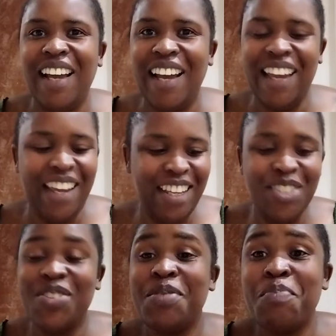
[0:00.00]
I
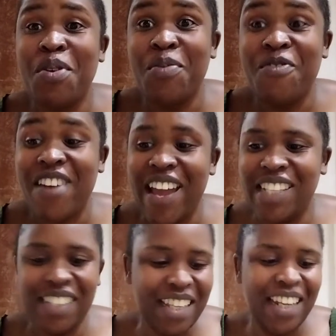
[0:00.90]
had to
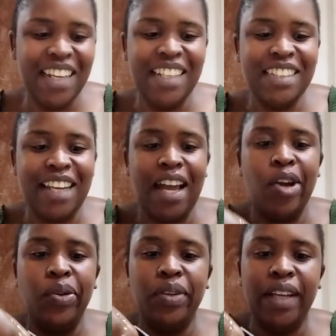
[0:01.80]
improvise and nail
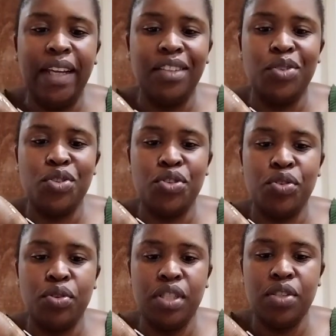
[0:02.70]
down and to
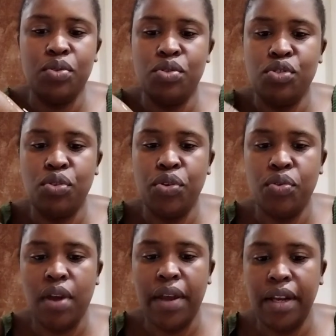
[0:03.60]
show
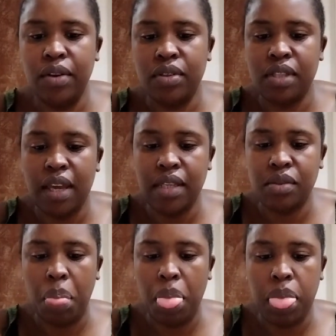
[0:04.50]
you how it looks guys.